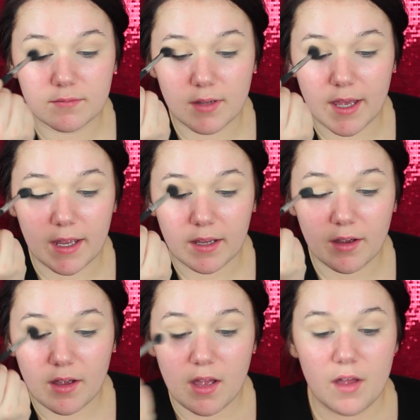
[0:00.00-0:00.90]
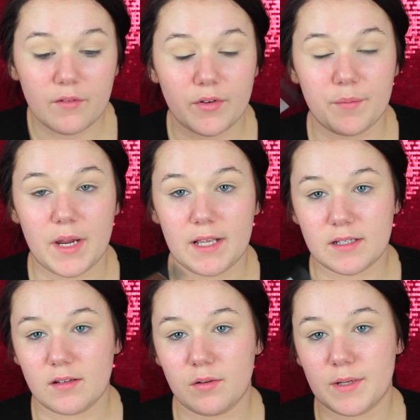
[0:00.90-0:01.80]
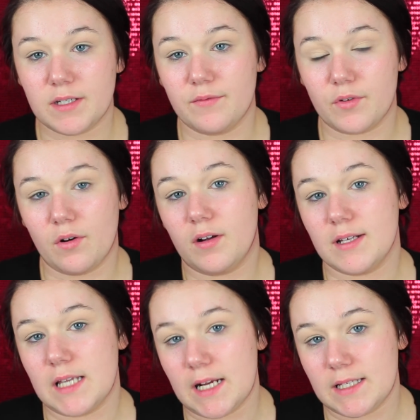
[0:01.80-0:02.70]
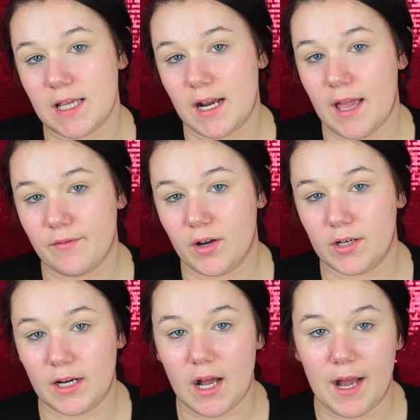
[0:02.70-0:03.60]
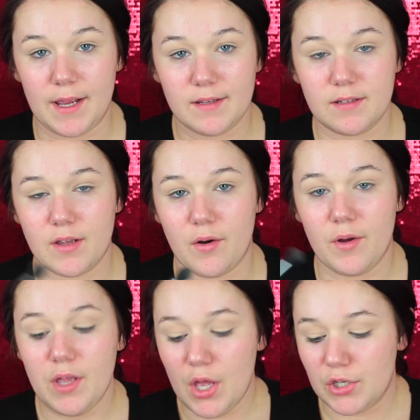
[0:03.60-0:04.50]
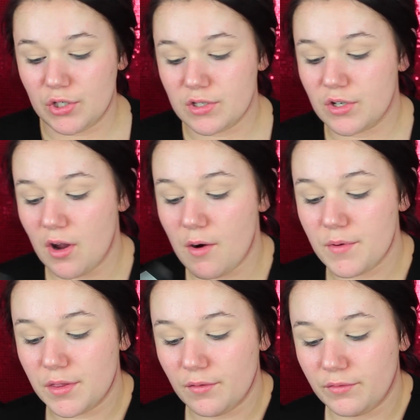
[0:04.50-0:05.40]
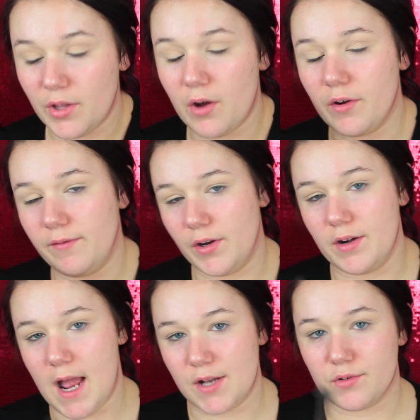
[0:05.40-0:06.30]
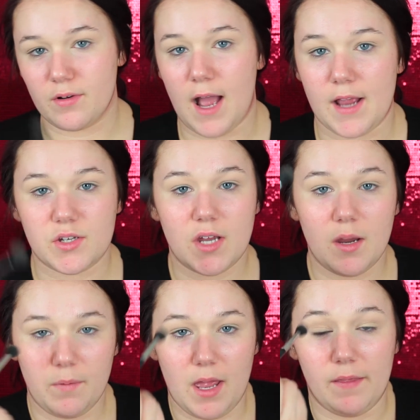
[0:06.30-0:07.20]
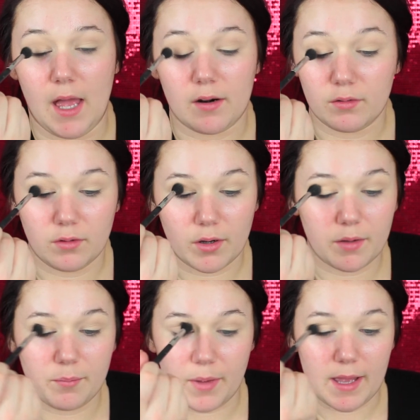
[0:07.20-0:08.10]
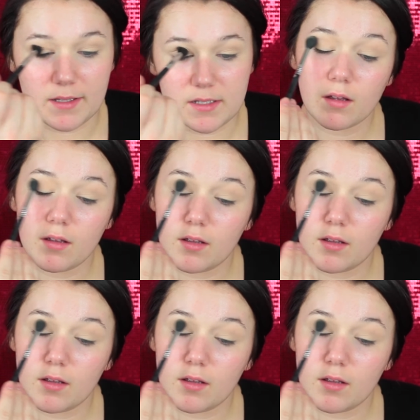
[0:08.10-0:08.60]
like, for me it's a little bit difficult because like I said, I have hooded eyes, so just go with the flow of your natural eye shape and that'll look best.